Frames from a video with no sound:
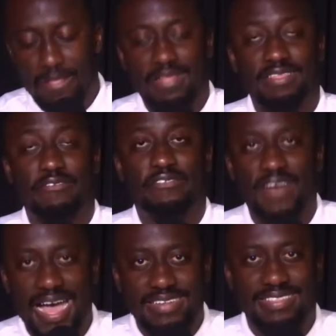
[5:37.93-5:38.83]
The
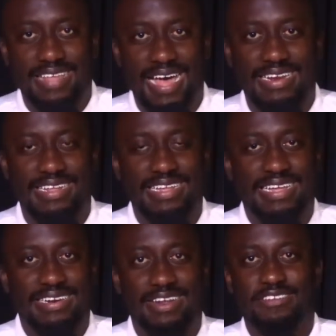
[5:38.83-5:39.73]
fact that
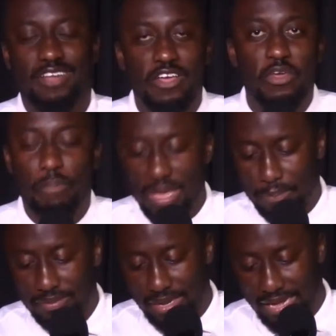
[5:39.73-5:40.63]
there's other
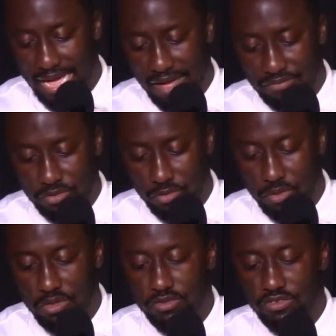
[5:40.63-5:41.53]
people that they have
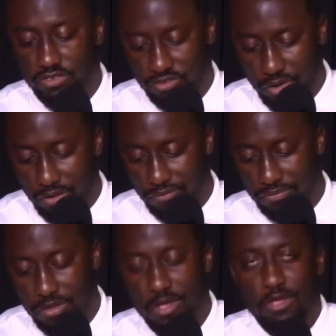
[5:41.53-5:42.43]
to
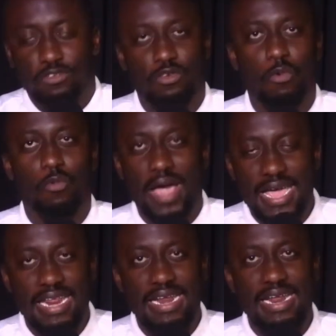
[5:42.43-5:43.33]
serve. So
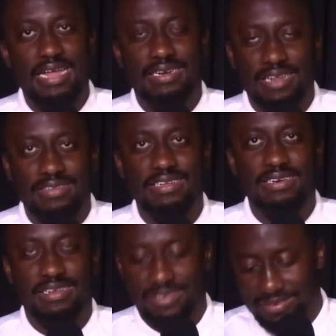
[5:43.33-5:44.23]
waiting
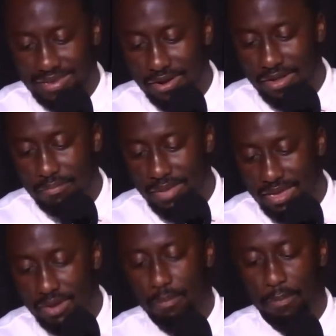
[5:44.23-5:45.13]
doesn't necessarily
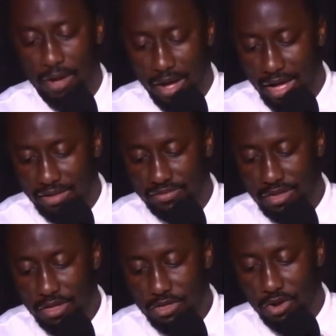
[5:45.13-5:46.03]
mean pause
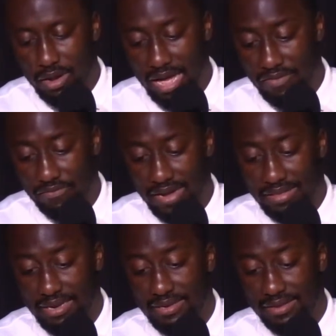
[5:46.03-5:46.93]
your life. In
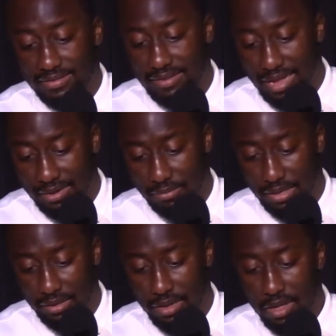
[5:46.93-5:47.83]
fact, it does not
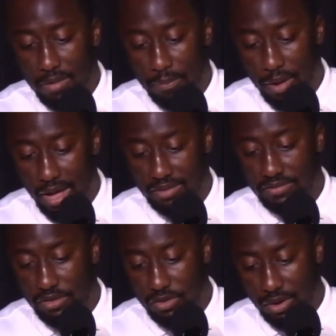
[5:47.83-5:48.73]
mean
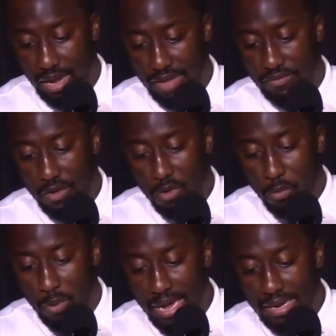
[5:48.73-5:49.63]
pause your life.
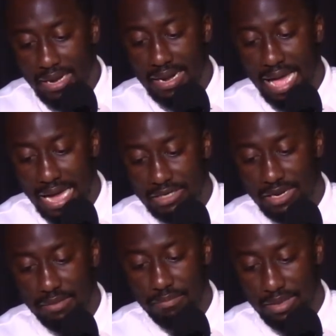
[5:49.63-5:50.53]
Waiting
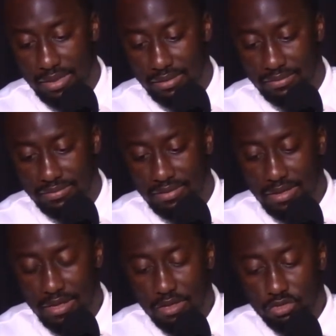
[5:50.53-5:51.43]
actually means
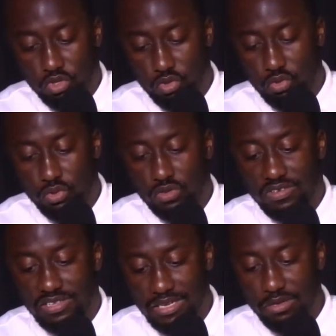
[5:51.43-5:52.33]
to
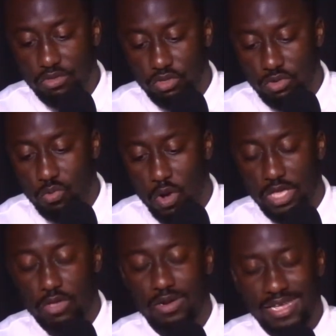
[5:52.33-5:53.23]
still do
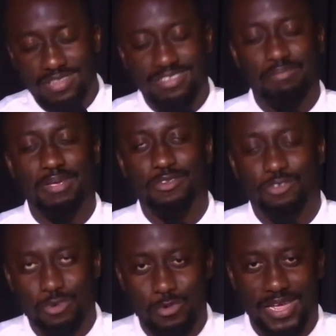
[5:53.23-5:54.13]
what you need to be
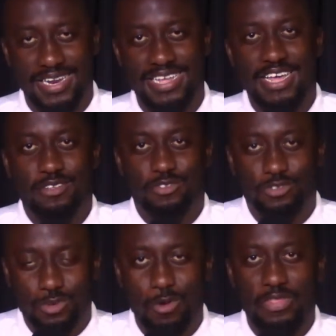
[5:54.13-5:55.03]
doing
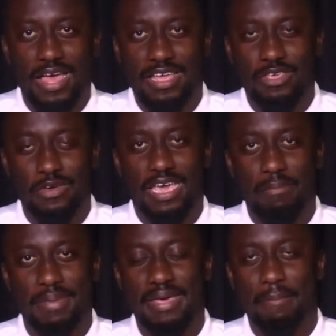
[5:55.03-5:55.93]
so that you can
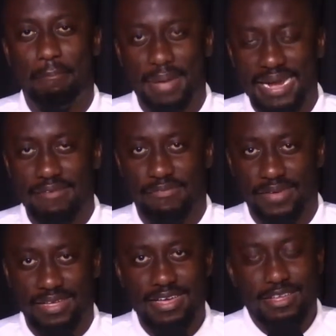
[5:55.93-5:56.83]
be a
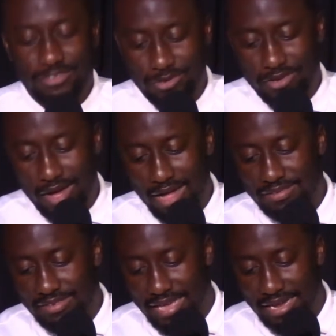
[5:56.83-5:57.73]
benefit to
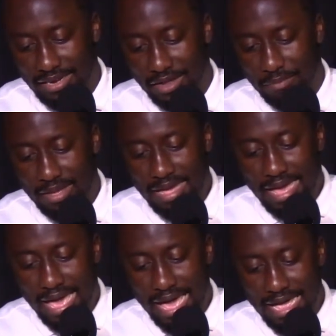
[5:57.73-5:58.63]
God's kingdom
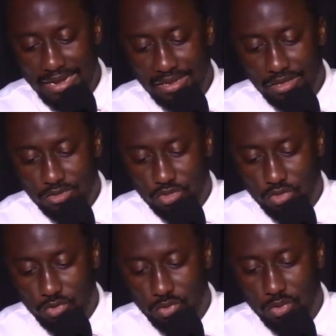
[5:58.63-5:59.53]
and
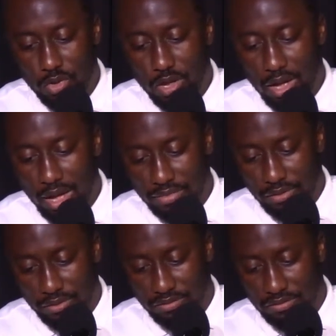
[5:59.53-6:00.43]
to
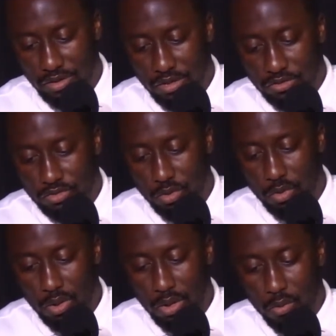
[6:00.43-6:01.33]
others.
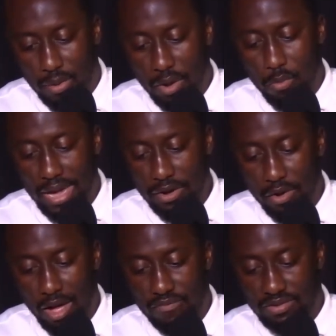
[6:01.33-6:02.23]
So what a waiter
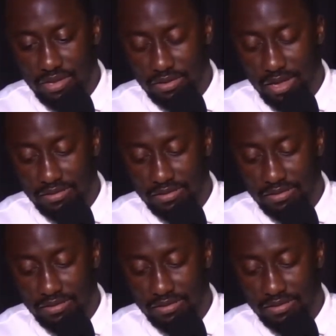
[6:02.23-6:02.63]
obviously does